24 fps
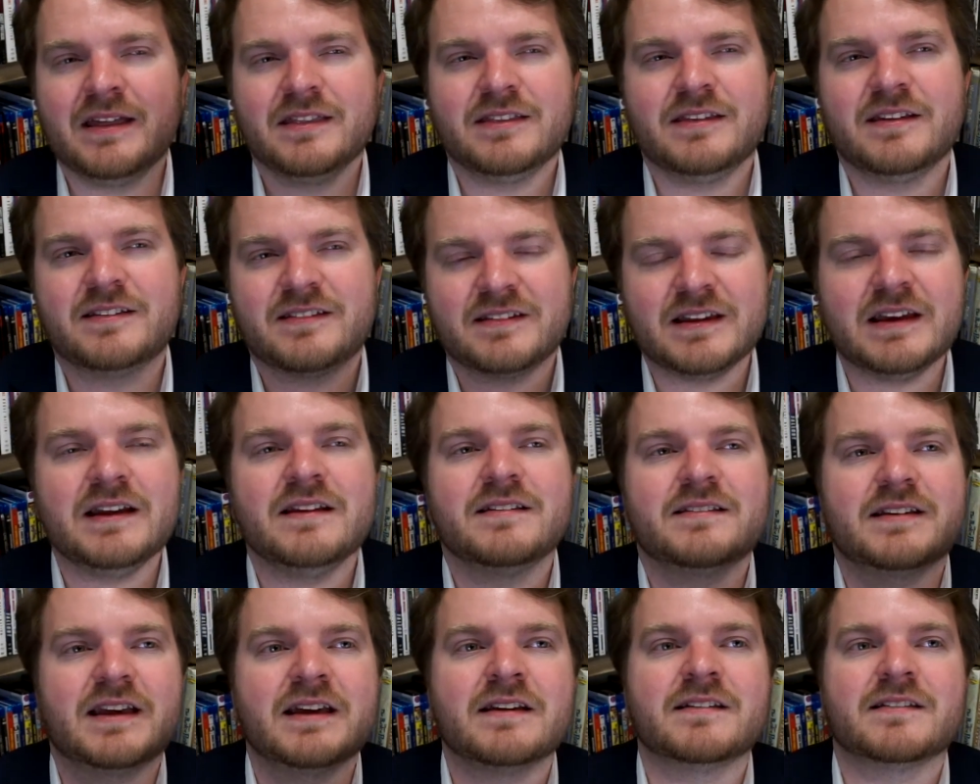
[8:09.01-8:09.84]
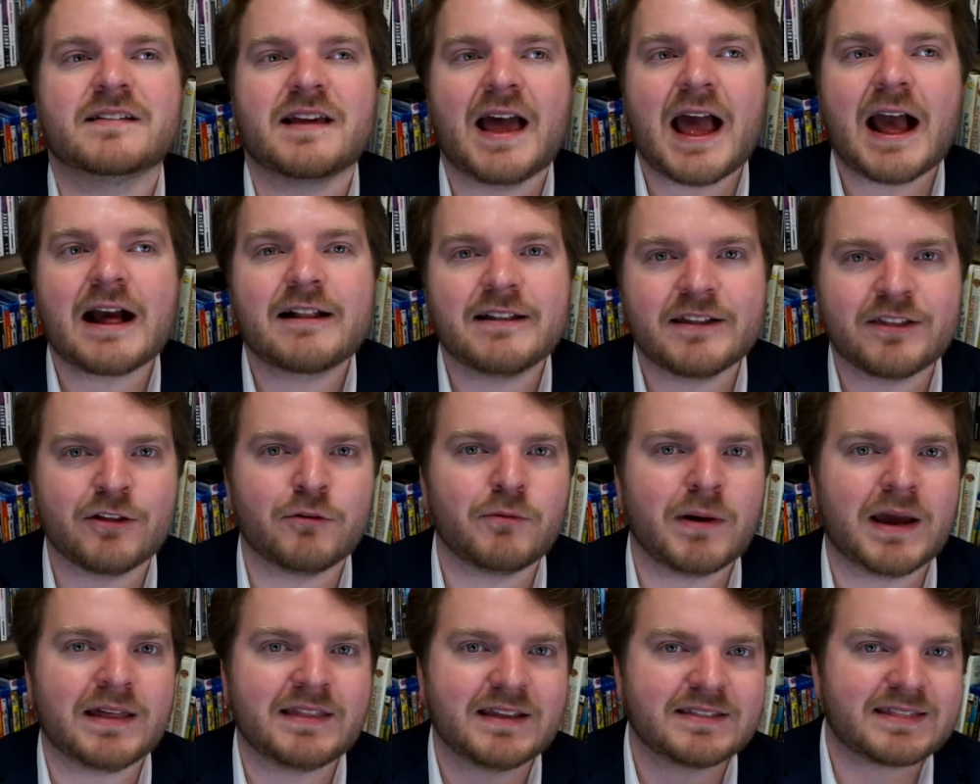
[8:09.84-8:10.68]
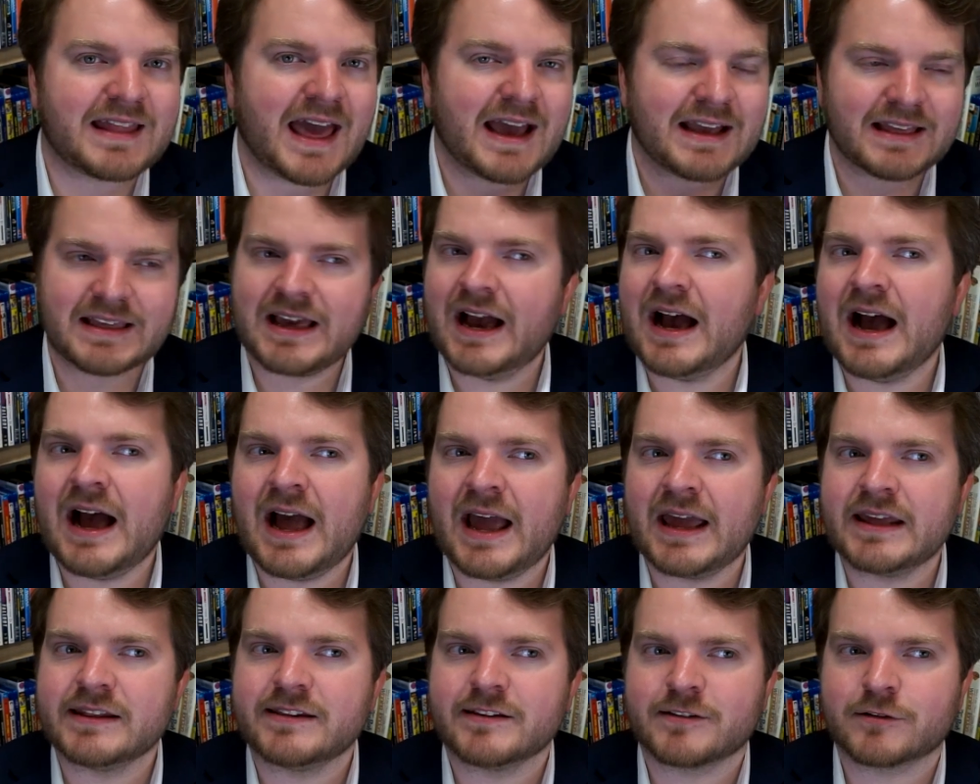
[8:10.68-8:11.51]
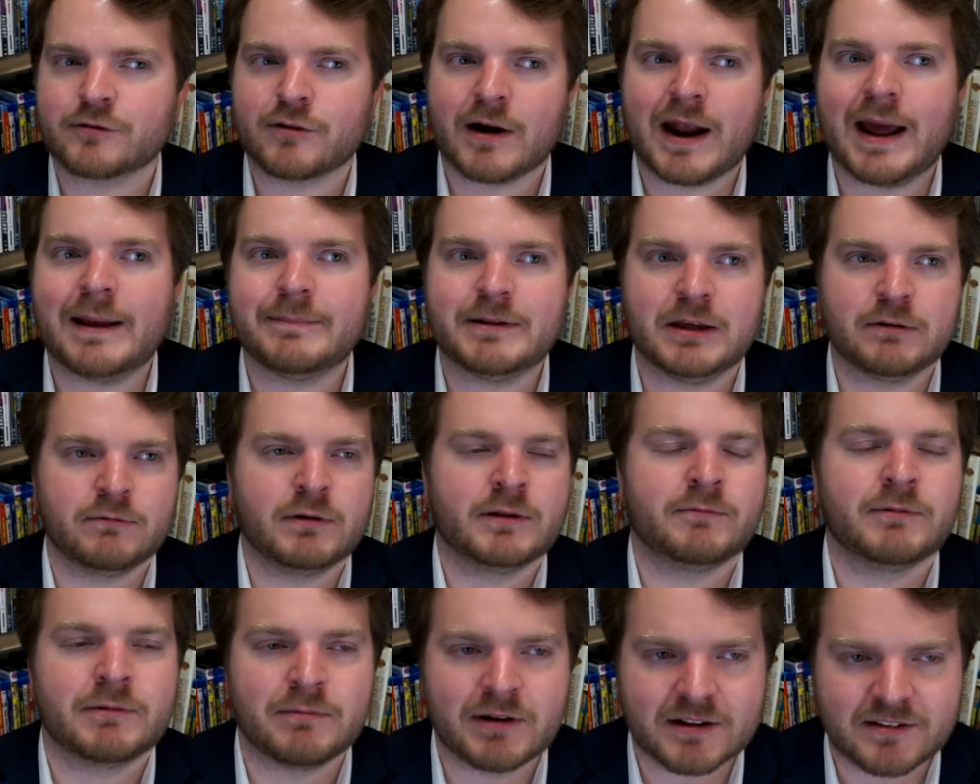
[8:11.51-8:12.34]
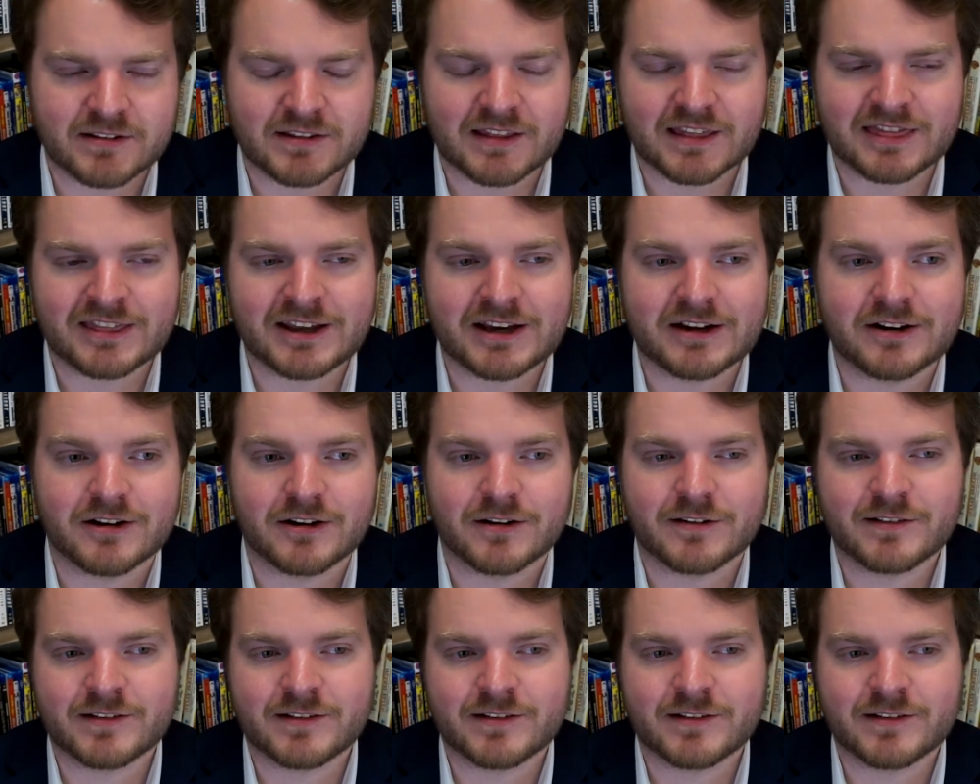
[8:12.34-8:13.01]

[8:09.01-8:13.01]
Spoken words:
the scenes exactly the way that that guy described it when we went to the theater.